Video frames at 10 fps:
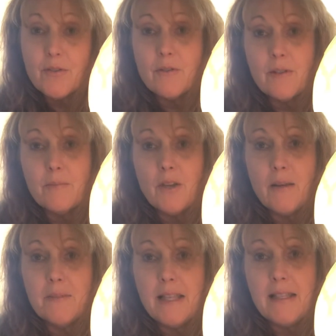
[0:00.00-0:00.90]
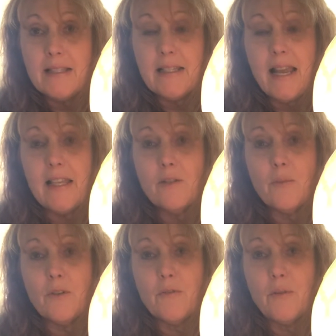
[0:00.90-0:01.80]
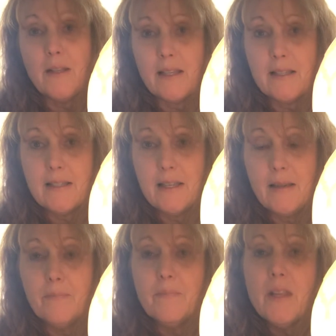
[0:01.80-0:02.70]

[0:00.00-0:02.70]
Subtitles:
So sometimes that's nice when you're falling asleep.